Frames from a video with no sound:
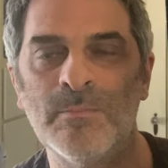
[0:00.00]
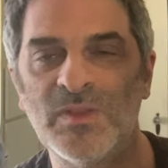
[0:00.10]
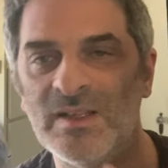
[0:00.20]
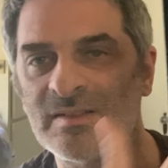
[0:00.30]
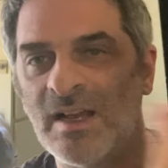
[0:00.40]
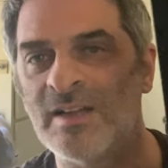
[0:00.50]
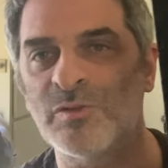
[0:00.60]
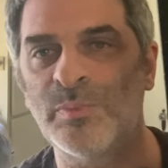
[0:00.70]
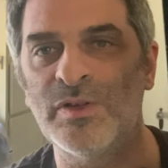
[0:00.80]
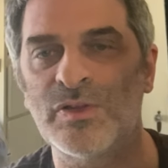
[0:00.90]
These guys
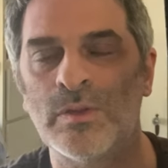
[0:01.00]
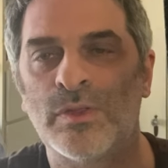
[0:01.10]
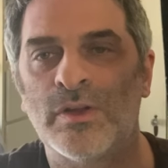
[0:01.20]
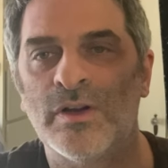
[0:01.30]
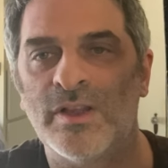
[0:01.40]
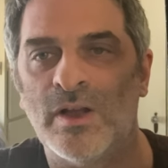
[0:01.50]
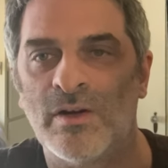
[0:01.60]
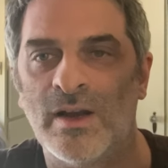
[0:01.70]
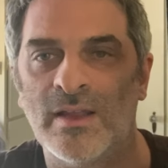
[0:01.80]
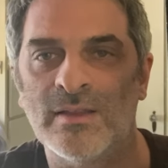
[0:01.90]
were pushing 30
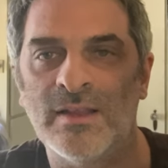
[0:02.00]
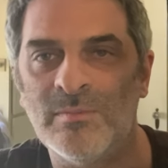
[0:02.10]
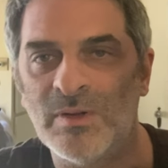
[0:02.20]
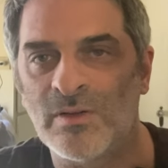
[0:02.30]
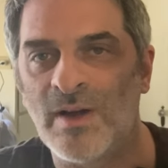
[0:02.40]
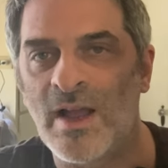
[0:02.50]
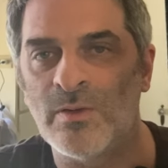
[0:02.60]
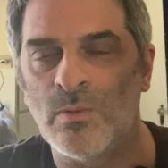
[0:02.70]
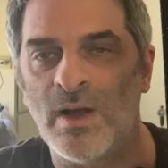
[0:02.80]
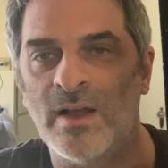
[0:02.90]
already. They'd been
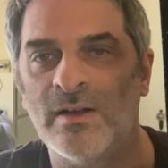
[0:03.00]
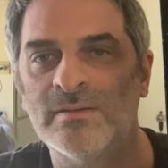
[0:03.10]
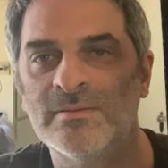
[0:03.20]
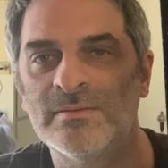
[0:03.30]
around a while.